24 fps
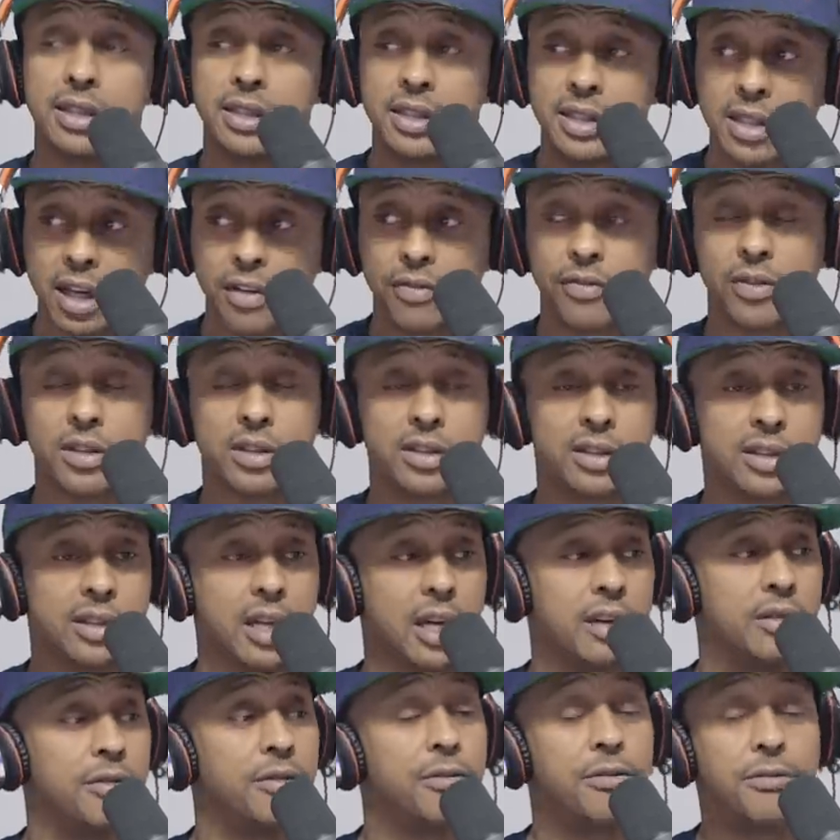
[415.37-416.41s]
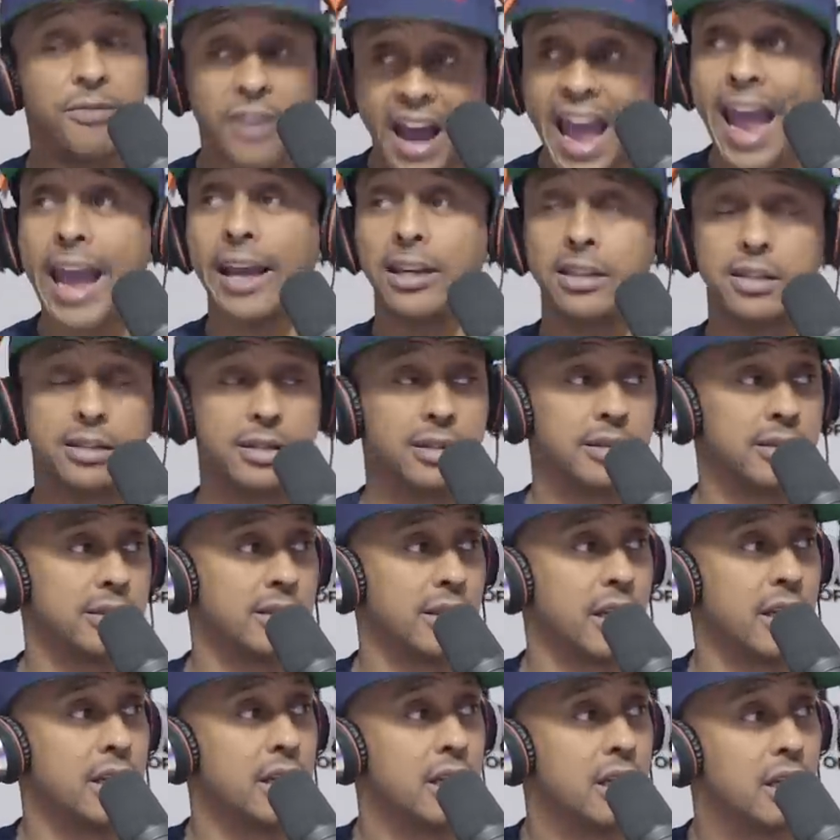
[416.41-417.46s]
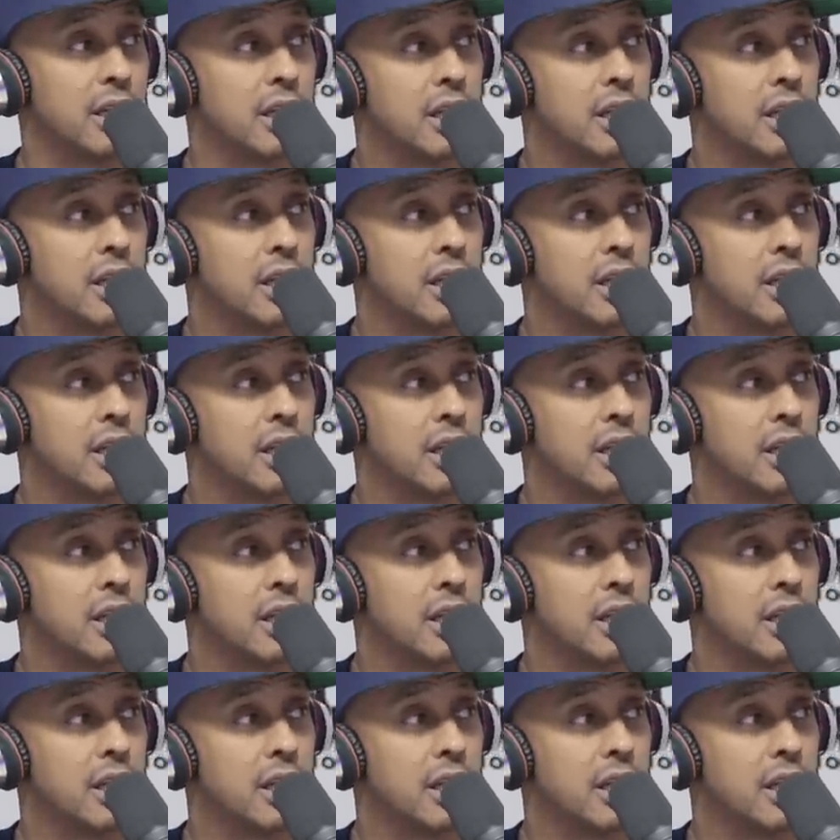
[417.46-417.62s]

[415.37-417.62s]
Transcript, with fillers: is different, son. Facts, son.